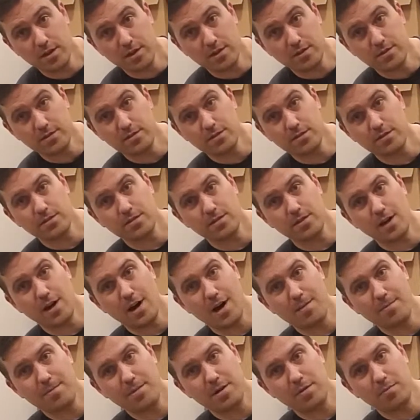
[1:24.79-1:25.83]

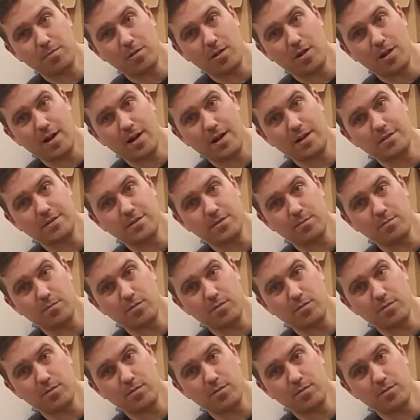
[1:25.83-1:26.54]
stop and apply some